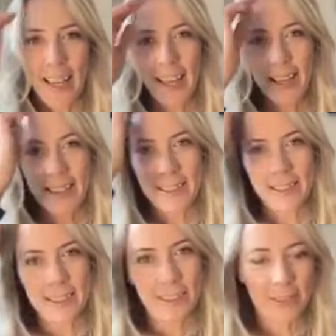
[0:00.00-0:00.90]

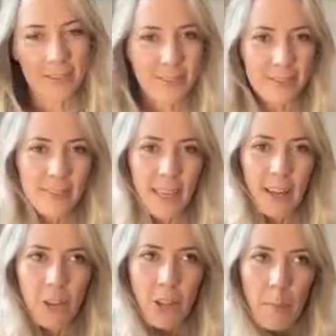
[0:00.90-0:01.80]
And
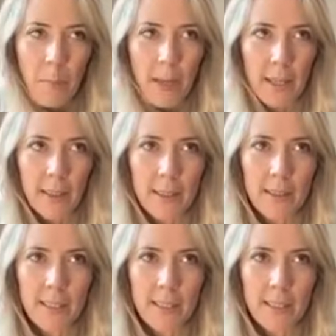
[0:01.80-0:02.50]
our topic